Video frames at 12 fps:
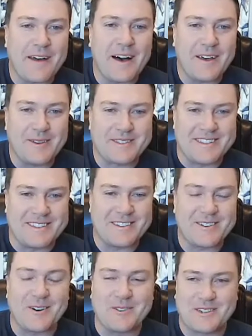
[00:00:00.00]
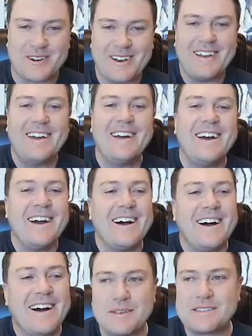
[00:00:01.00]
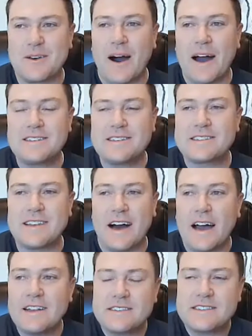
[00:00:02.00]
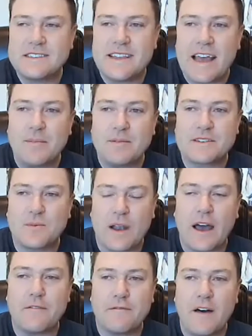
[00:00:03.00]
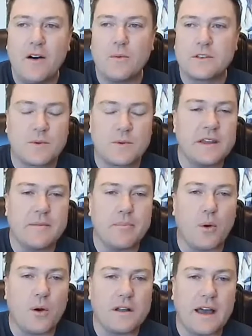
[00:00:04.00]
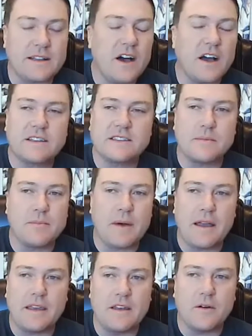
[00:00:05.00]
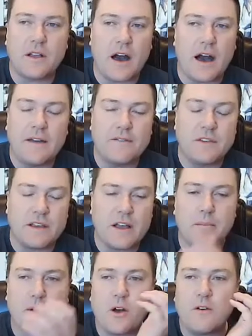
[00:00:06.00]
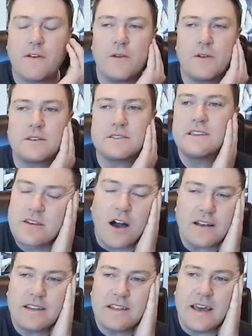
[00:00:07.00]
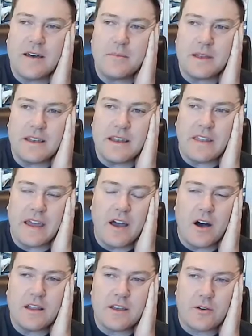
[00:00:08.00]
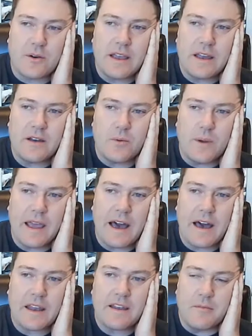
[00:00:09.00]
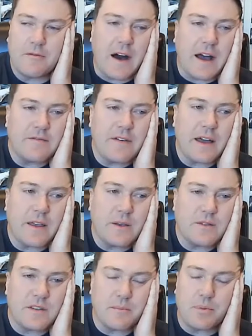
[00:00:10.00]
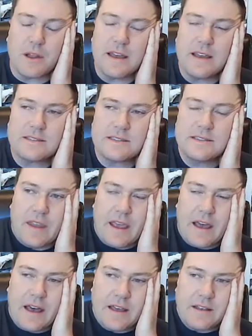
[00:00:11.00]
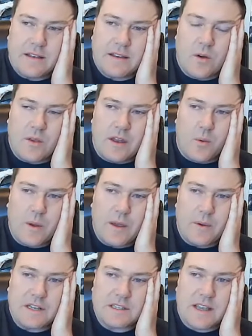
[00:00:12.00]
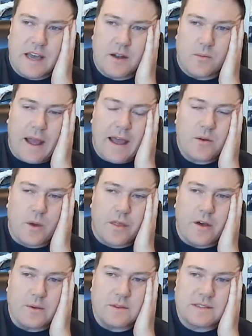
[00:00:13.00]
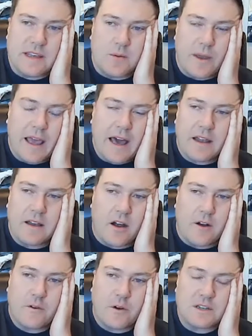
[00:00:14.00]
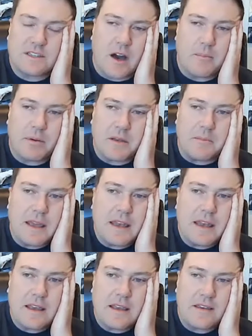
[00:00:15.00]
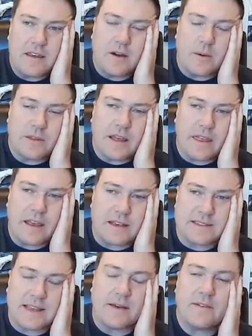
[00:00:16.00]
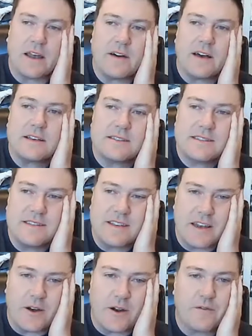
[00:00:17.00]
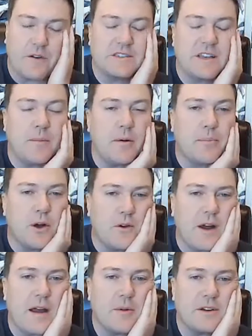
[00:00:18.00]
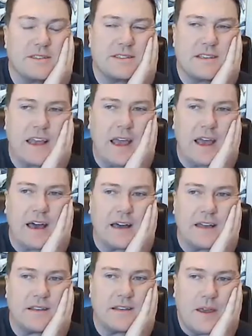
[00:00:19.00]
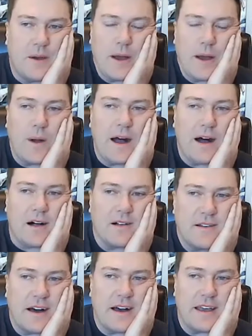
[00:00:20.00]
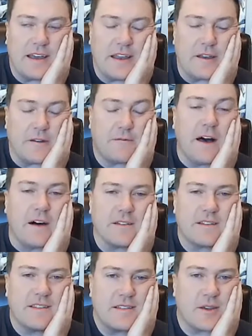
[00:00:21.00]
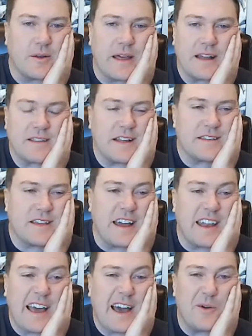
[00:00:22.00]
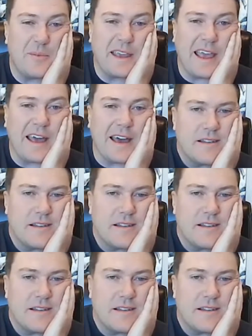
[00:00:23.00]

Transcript: values and culture. So I just I just established what I felt was really important. I talked to some, you know, I had a couple co-founders, talked to them and and they all agreed we had five values in place and you know we, we just kind of ran with those and we had a, our first company meeting you know with i think seven of us you know our first couple programmers and it went well uh, it, it felt so that that's kind of how it began